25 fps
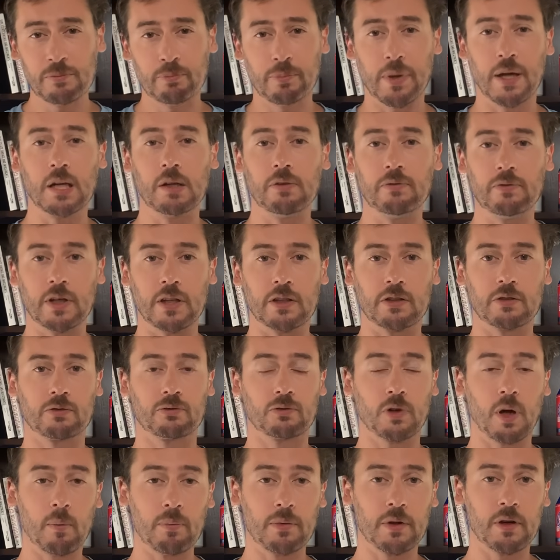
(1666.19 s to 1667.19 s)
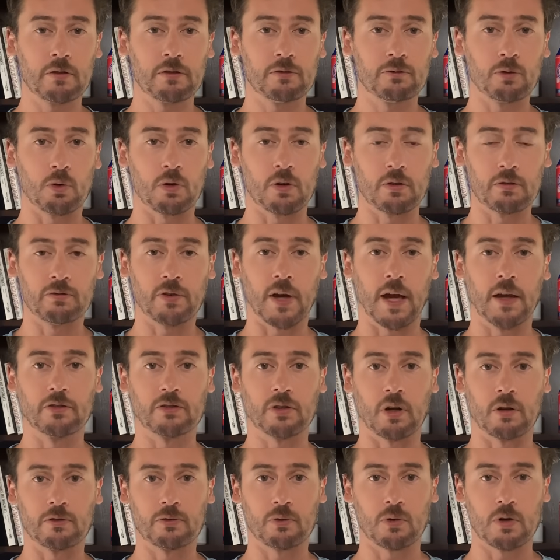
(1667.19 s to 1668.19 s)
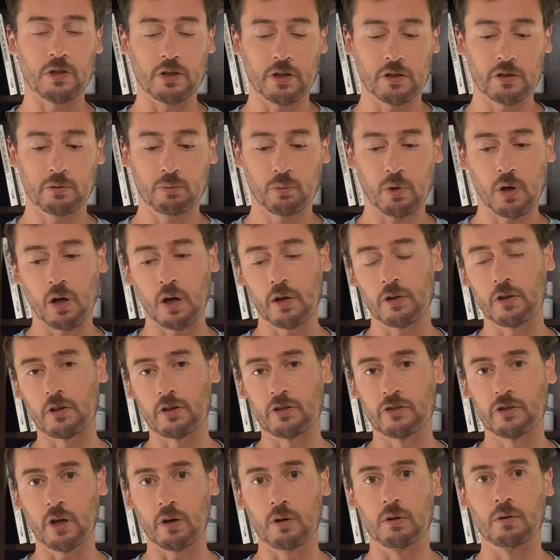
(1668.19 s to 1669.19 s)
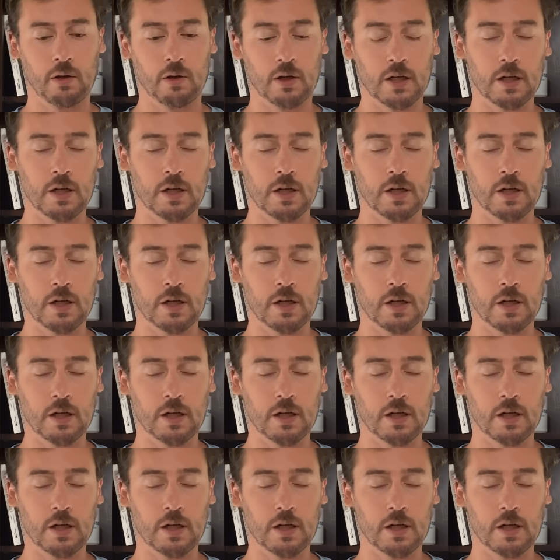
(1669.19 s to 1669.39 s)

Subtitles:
benefits from their 4 and 5-star forges, while others don't.